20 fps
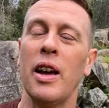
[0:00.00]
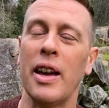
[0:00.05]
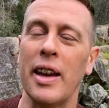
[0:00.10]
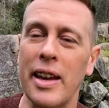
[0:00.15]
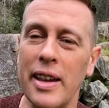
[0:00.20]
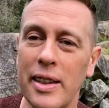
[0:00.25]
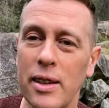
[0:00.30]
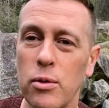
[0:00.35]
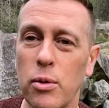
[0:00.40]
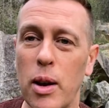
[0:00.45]

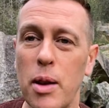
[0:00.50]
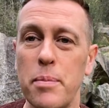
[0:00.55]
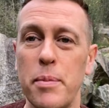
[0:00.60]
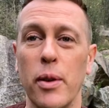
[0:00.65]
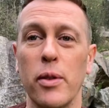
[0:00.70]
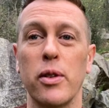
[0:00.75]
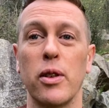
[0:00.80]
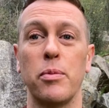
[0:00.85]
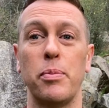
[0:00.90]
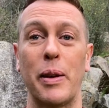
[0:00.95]
In the wheat
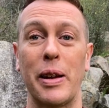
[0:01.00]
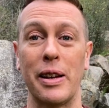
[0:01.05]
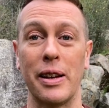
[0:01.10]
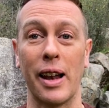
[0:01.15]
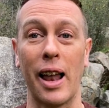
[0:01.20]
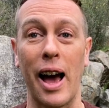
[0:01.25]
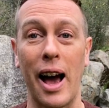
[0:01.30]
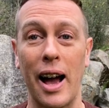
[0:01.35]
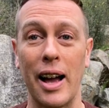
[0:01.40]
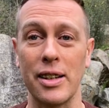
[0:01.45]
belt, there's been
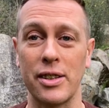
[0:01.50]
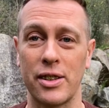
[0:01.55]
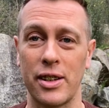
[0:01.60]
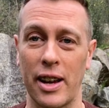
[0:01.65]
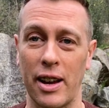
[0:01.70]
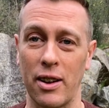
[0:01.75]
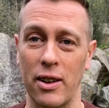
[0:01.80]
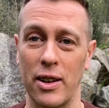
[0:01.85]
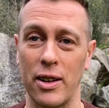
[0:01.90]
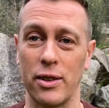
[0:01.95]
large
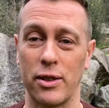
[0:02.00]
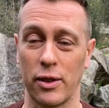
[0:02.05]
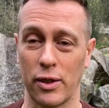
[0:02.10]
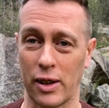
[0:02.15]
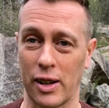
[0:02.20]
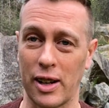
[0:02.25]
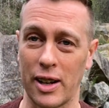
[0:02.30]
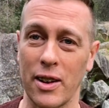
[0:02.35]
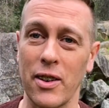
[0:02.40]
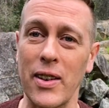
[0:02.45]
areas
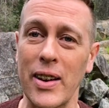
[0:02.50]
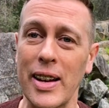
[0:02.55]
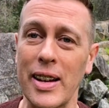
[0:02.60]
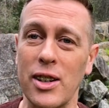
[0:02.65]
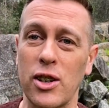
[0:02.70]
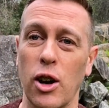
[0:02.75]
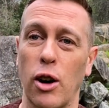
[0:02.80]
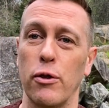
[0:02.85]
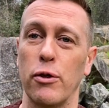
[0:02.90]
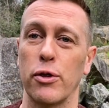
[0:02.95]
of
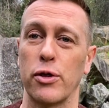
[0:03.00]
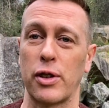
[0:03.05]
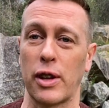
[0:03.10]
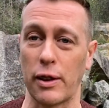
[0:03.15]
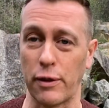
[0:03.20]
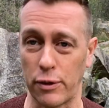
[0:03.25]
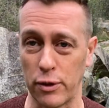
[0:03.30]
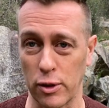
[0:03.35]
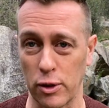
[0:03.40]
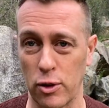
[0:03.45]
clearing to
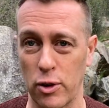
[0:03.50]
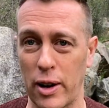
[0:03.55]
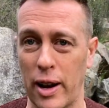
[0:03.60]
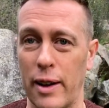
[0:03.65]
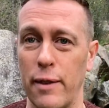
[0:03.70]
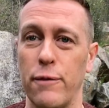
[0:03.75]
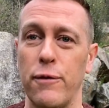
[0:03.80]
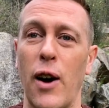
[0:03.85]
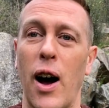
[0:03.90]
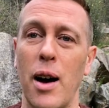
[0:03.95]
obviously
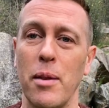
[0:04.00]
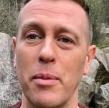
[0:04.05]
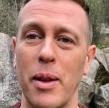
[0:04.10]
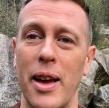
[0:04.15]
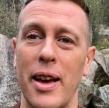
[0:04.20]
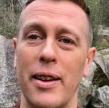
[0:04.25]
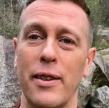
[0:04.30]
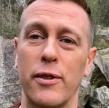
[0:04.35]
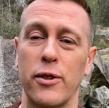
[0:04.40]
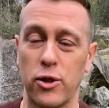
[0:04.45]
create
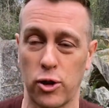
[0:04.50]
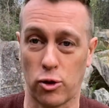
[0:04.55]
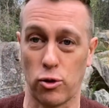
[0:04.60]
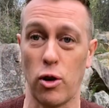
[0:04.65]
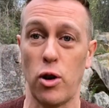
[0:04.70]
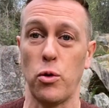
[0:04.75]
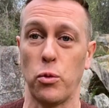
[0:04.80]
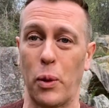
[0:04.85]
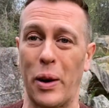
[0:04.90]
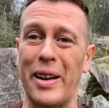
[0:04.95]
farmland to
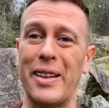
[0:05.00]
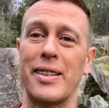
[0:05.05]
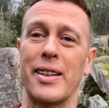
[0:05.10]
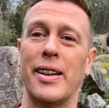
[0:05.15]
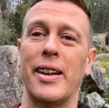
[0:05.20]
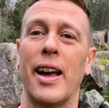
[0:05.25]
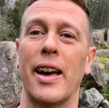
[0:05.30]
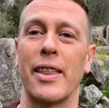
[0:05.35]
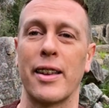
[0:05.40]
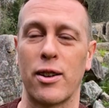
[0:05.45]
grow wheat
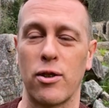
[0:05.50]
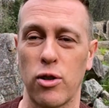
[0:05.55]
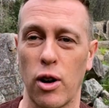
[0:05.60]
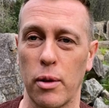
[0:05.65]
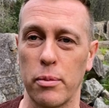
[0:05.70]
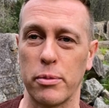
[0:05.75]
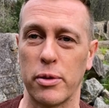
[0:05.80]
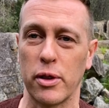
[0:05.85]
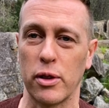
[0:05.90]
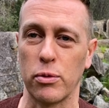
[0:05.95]
and other
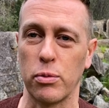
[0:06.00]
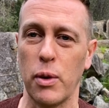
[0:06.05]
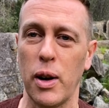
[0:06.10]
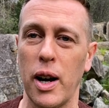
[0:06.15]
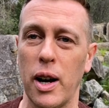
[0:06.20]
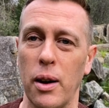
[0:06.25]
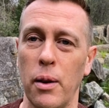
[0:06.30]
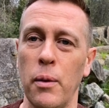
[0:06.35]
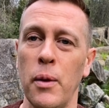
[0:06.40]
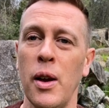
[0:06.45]
crops as
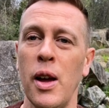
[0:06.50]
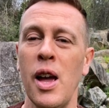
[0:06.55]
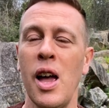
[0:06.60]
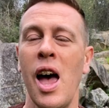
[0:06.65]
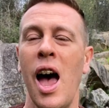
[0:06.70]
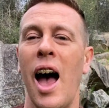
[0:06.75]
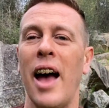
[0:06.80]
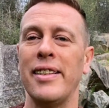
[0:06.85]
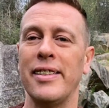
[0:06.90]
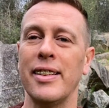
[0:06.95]
well.
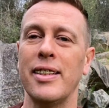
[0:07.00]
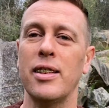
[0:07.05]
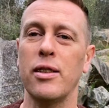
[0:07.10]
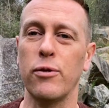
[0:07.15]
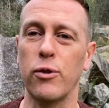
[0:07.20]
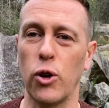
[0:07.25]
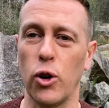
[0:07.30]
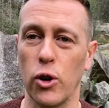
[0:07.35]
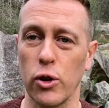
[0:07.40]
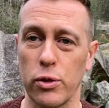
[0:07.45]
And this,
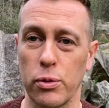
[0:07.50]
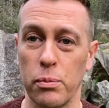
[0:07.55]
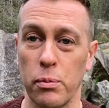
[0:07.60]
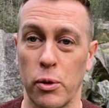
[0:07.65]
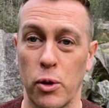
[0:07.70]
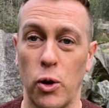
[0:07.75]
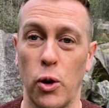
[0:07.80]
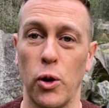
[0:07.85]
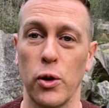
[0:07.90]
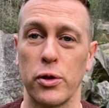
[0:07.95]
of course,
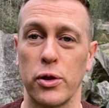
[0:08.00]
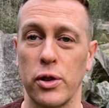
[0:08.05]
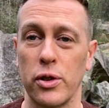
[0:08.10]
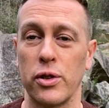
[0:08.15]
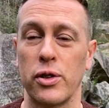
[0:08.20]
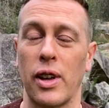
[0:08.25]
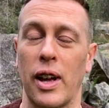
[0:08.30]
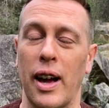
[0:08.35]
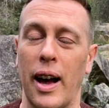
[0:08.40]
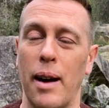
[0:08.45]

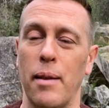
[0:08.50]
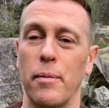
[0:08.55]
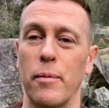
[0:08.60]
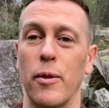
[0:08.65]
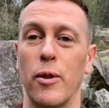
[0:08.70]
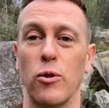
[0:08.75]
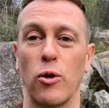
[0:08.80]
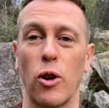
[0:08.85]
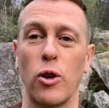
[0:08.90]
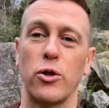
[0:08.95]
causes
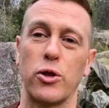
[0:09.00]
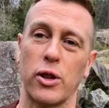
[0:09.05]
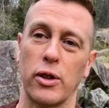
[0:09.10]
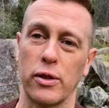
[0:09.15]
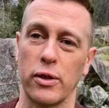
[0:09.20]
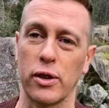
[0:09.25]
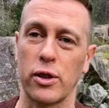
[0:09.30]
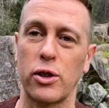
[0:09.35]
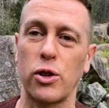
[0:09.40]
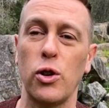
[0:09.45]
erosion
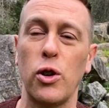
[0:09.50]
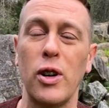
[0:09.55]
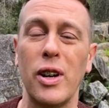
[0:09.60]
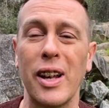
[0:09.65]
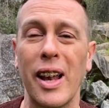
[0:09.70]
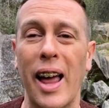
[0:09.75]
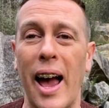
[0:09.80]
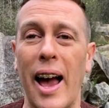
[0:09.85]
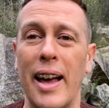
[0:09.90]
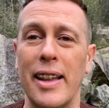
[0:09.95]
of the
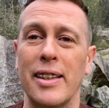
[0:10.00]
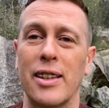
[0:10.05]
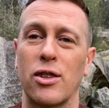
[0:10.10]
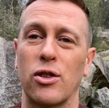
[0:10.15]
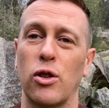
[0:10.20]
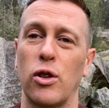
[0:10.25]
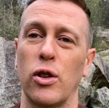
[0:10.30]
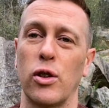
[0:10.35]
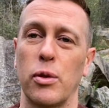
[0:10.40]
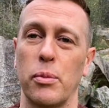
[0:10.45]
soil and the
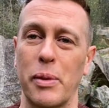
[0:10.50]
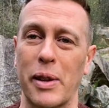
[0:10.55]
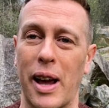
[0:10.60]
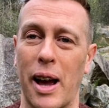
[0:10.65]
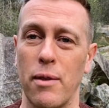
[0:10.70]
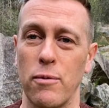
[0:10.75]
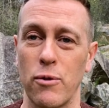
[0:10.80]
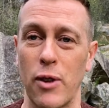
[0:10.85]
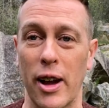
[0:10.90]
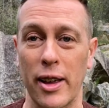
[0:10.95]
soil to
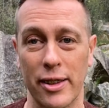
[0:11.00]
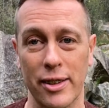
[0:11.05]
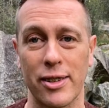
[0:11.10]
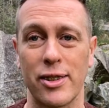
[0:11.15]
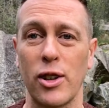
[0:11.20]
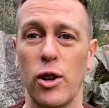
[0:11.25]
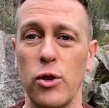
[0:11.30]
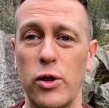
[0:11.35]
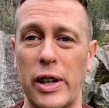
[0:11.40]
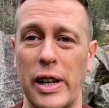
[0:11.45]
become rather
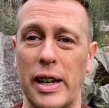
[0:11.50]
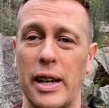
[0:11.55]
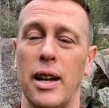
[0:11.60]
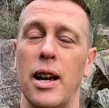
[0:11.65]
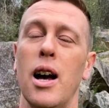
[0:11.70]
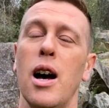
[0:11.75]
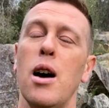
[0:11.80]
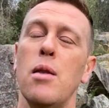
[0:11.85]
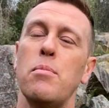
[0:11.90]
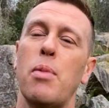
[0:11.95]
salty.
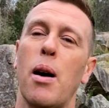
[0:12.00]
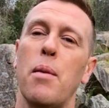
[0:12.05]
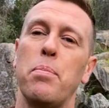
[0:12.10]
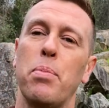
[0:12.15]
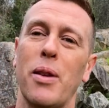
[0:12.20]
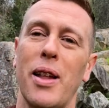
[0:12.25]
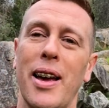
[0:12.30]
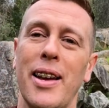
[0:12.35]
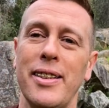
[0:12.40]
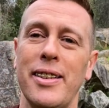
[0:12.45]
By
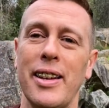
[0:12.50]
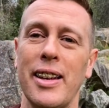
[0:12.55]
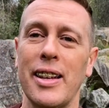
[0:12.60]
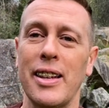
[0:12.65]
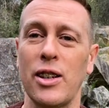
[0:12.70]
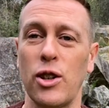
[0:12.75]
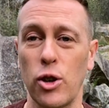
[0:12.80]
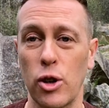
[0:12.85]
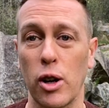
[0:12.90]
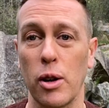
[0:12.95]

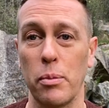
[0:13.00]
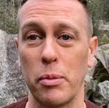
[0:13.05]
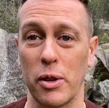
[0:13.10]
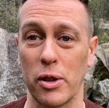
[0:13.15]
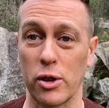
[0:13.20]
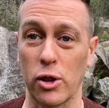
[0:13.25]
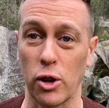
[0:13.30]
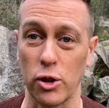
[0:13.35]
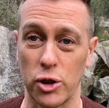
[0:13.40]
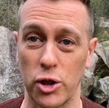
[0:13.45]
planting
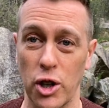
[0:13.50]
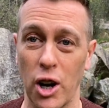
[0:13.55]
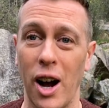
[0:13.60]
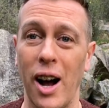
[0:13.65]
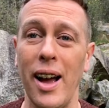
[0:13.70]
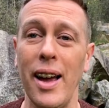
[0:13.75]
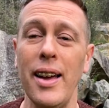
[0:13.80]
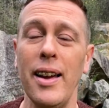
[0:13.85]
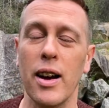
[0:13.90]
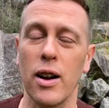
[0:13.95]
Eucalyptus
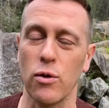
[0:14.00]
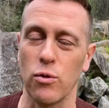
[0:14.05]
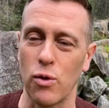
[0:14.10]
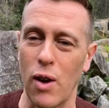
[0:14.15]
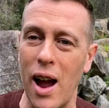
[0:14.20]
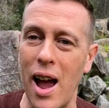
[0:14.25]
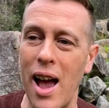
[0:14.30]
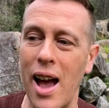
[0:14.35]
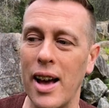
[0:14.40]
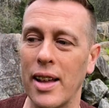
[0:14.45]
Kochii
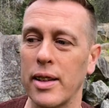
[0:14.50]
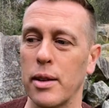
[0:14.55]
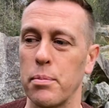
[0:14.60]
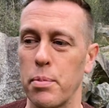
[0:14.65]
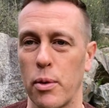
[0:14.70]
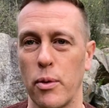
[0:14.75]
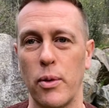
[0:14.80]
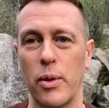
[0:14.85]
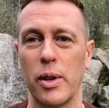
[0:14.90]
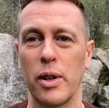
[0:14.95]
around the
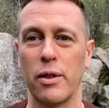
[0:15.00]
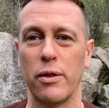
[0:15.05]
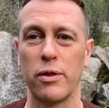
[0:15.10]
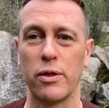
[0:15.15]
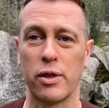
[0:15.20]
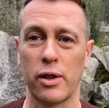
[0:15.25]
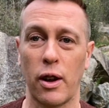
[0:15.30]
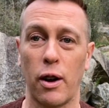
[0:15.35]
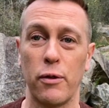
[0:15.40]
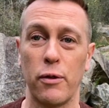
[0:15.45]
perimeters